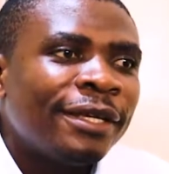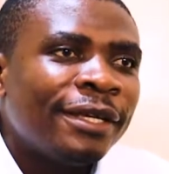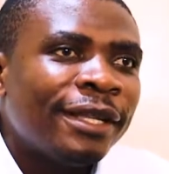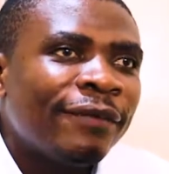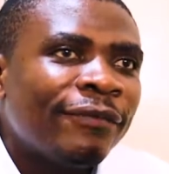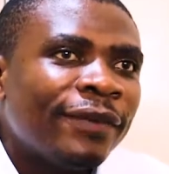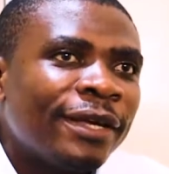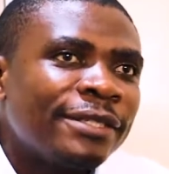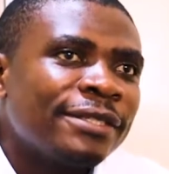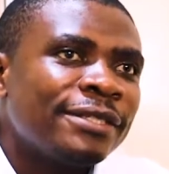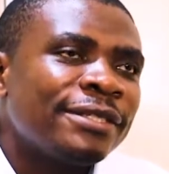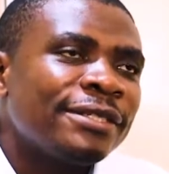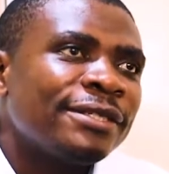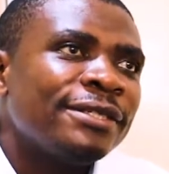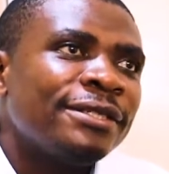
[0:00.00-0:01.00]
The
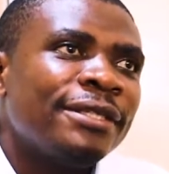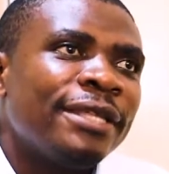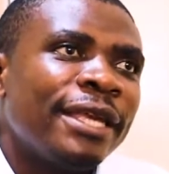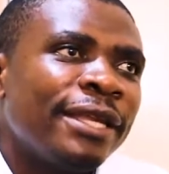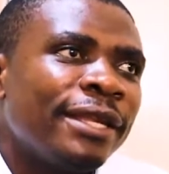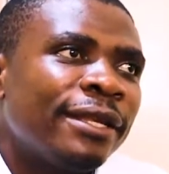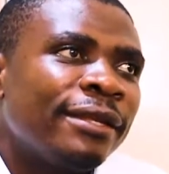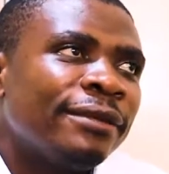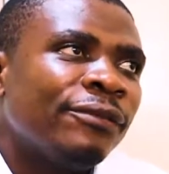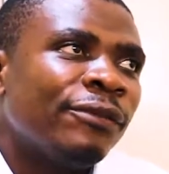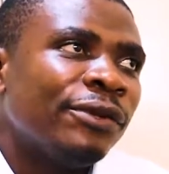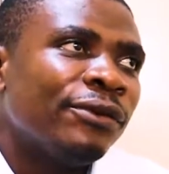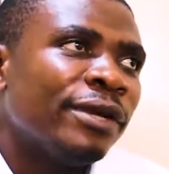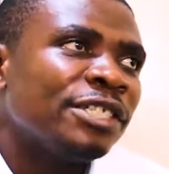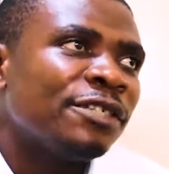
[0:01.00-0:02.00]
first thing
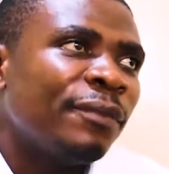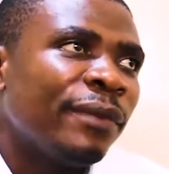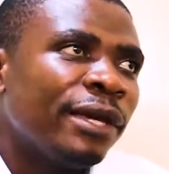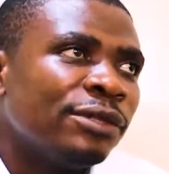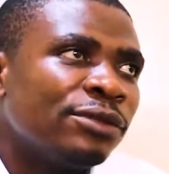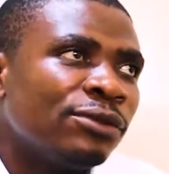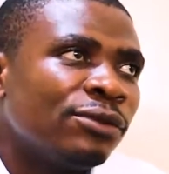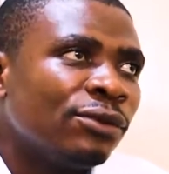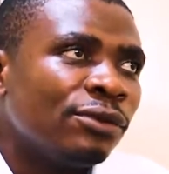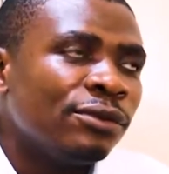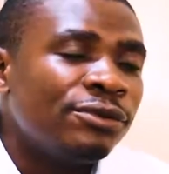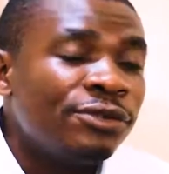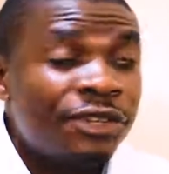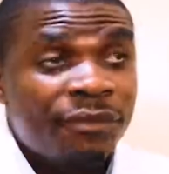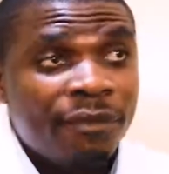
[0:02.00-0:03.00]
with respect
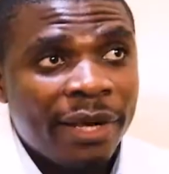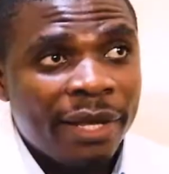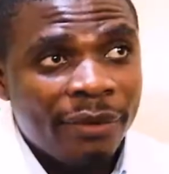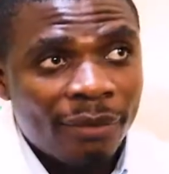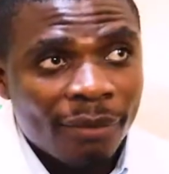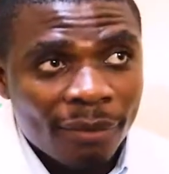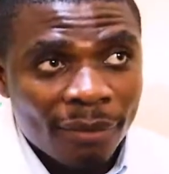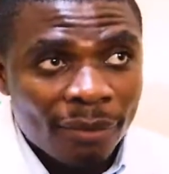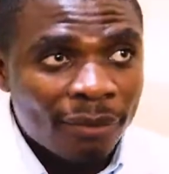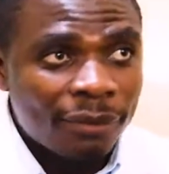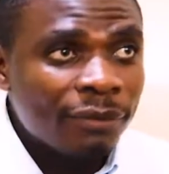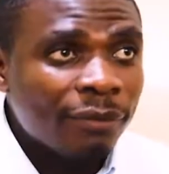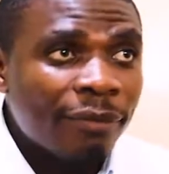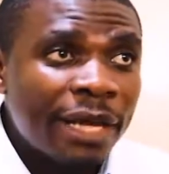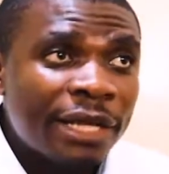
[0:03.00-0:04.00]
to treatment or
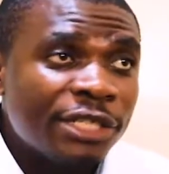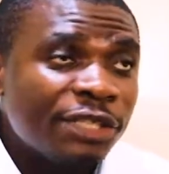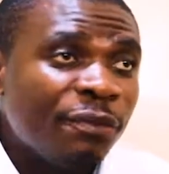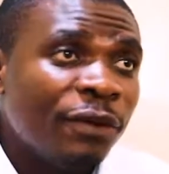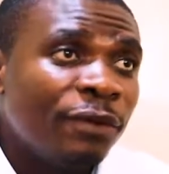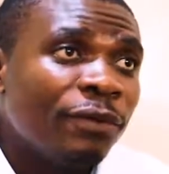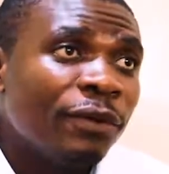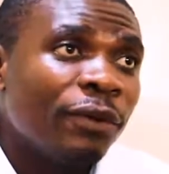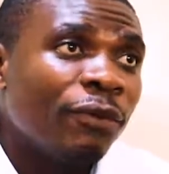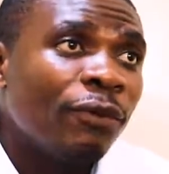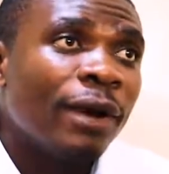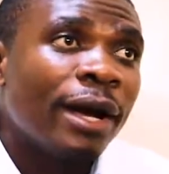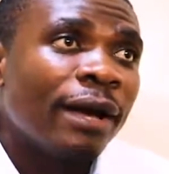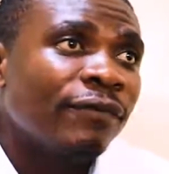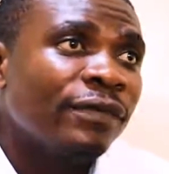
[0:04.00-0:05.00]
to manage people
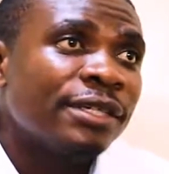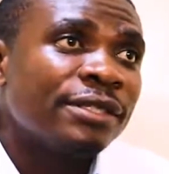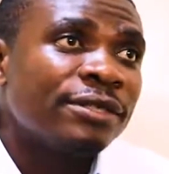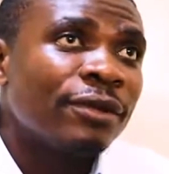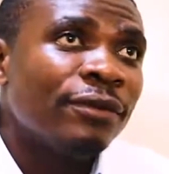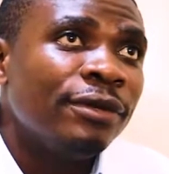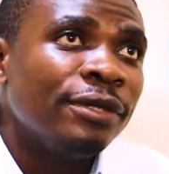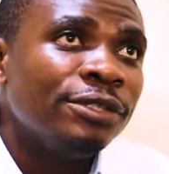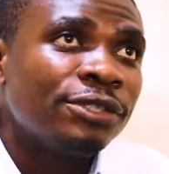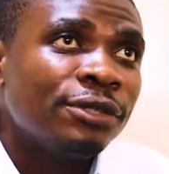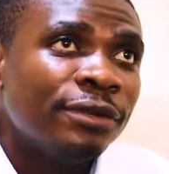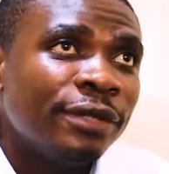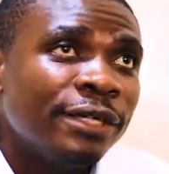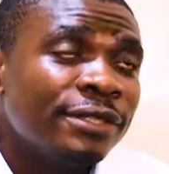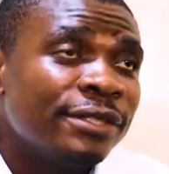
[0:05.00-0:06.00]
who have this
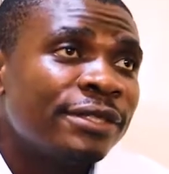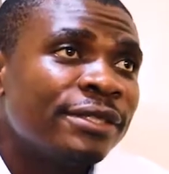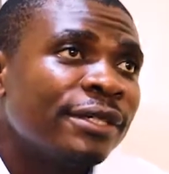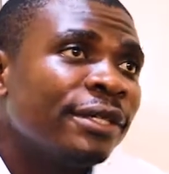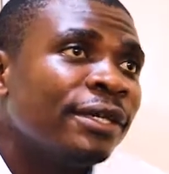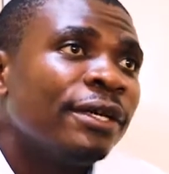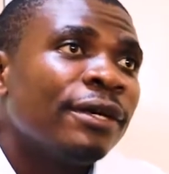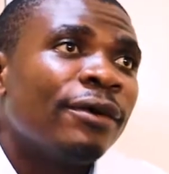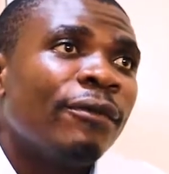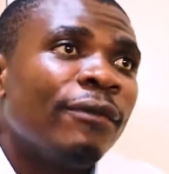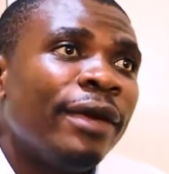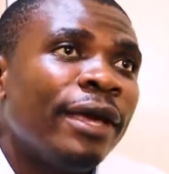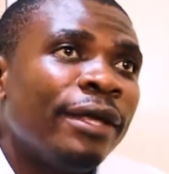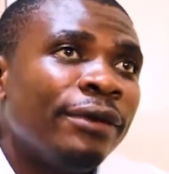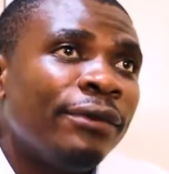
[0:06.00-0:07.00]
condition is
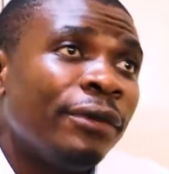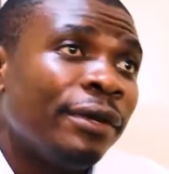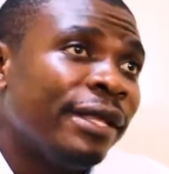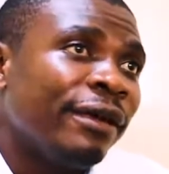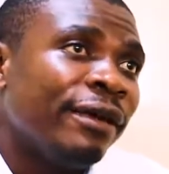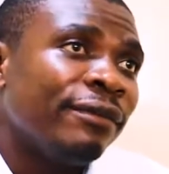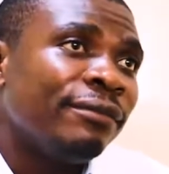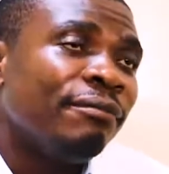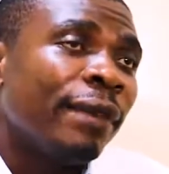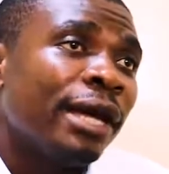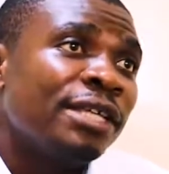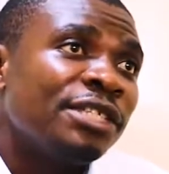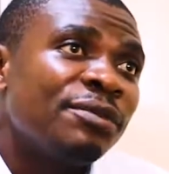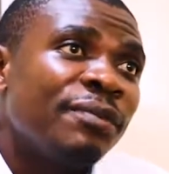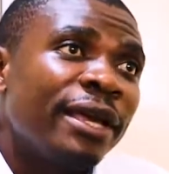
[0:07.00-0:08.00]
the
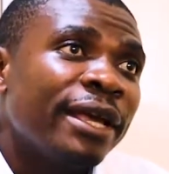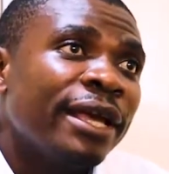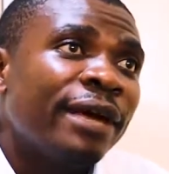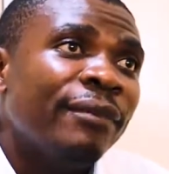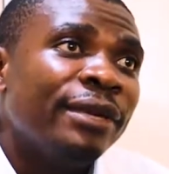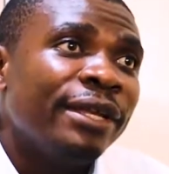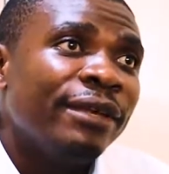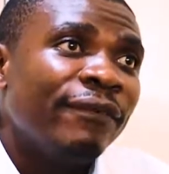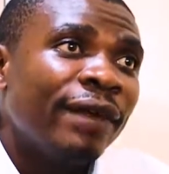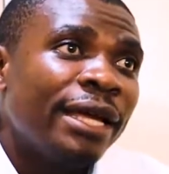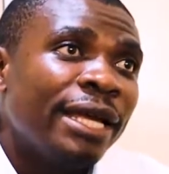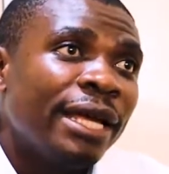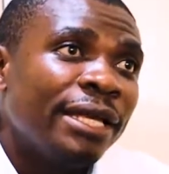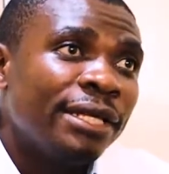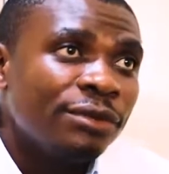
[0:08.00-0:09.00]
management can be
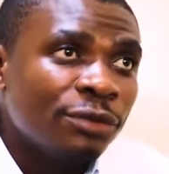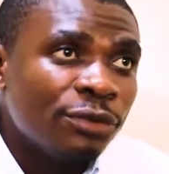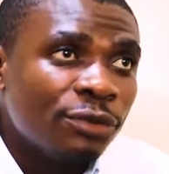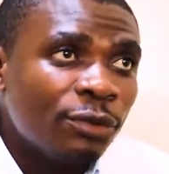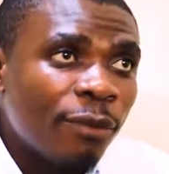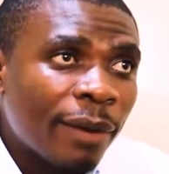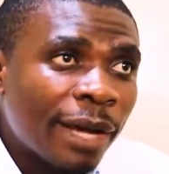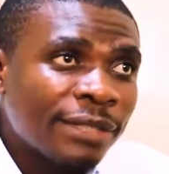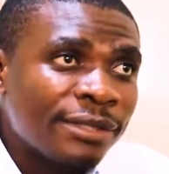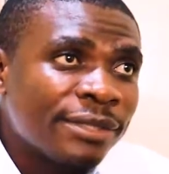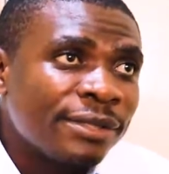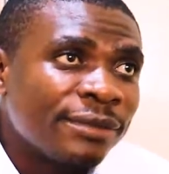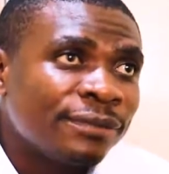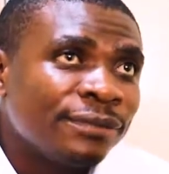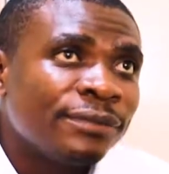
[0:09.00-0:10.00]
divided into two
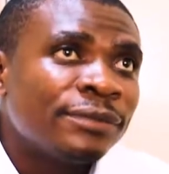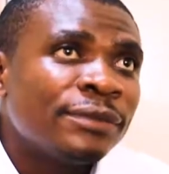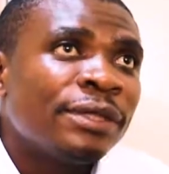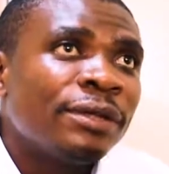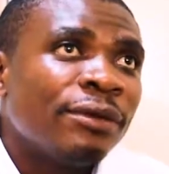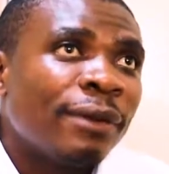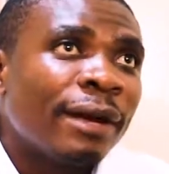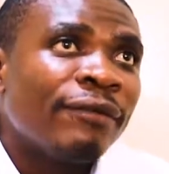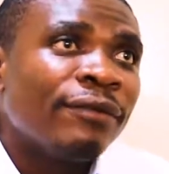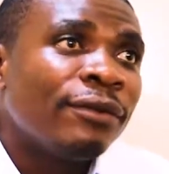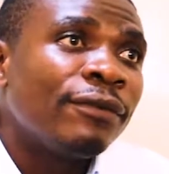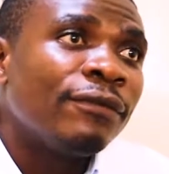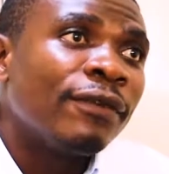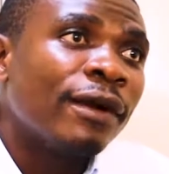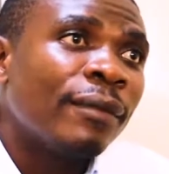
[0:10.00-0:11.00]
parts. You have
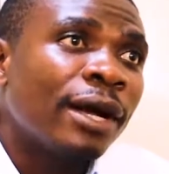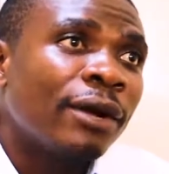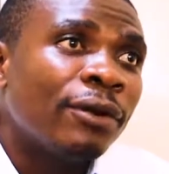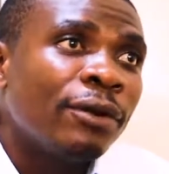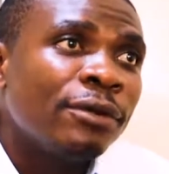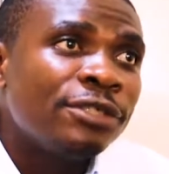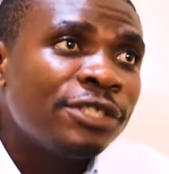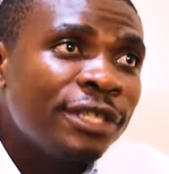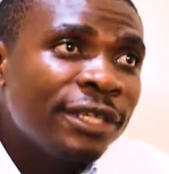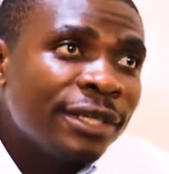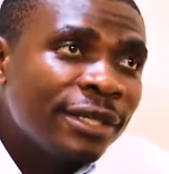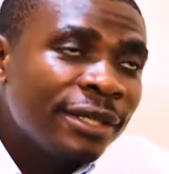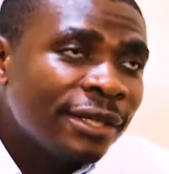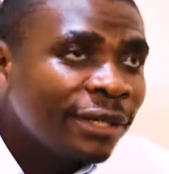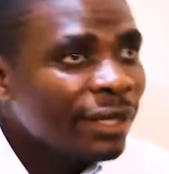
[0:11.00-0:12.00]

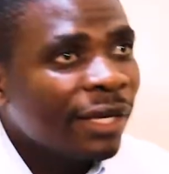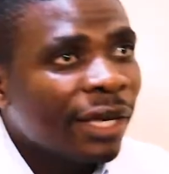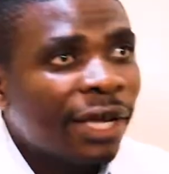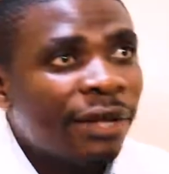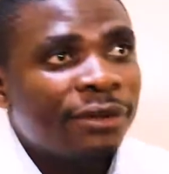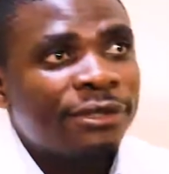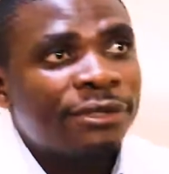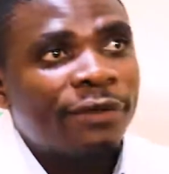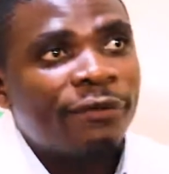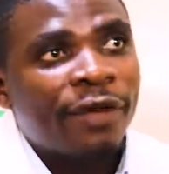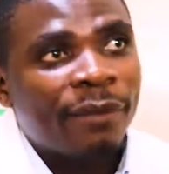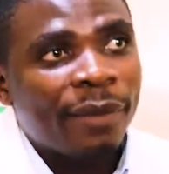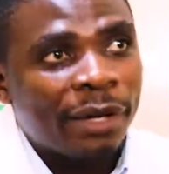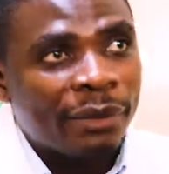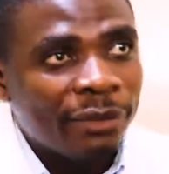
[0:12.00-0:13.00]
non-pharmacologic and also
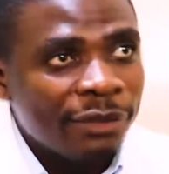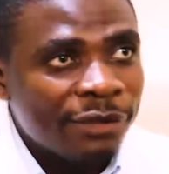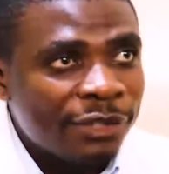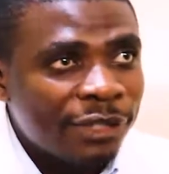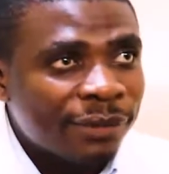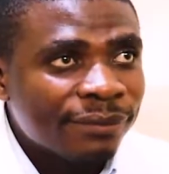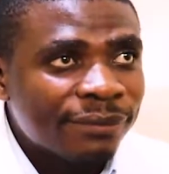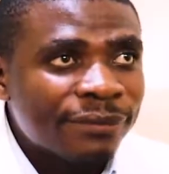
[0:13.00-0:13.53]
pharmacologic.